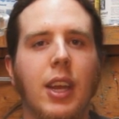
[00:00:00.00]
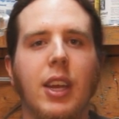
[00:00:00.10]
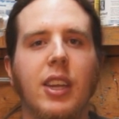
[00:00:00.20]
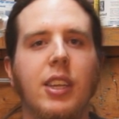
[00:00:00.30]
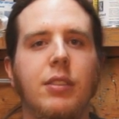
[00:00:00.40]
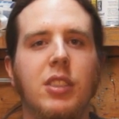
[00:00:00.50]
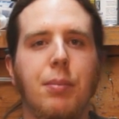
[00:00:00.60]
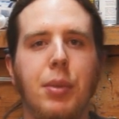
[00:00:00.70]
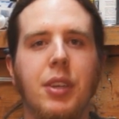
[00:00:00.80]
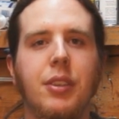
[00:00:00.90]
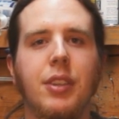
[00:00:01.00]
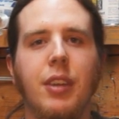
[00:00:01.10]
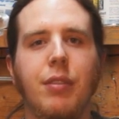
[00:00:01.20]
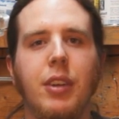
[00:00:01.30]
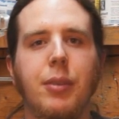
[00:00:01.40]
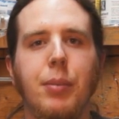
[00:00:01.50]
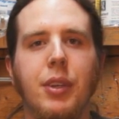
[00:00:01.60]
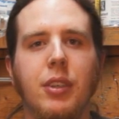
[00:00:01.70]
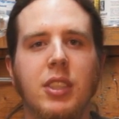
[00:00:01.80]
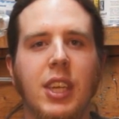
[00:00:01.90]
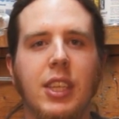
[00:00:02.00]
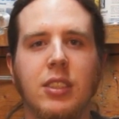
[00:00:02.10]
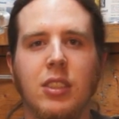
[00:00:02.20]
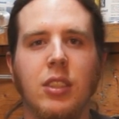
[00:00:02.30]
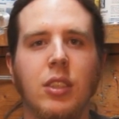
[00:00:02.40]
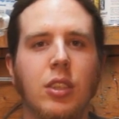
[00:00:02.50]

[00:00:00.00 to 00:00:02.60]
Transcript: and it gives the peel that very bitter taste.